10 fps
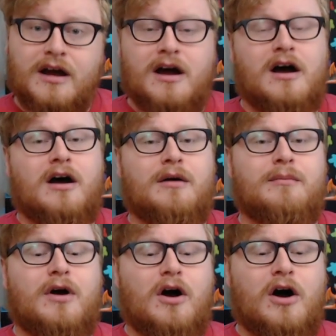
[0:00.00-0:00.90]

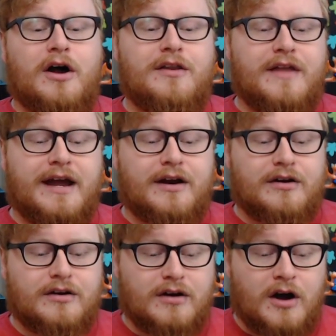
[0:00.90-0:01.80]
On
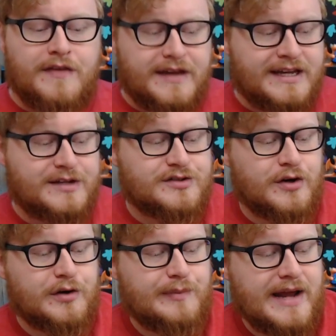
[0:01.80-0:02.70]
the
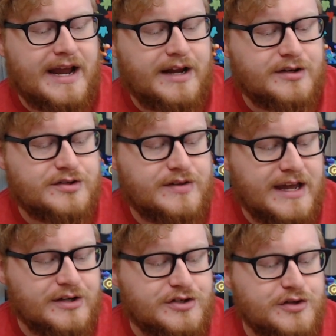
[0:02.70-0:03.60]
Kickstarter page,
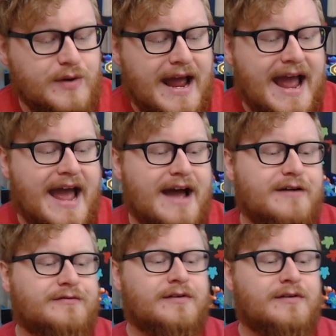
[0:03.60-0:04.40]
they do have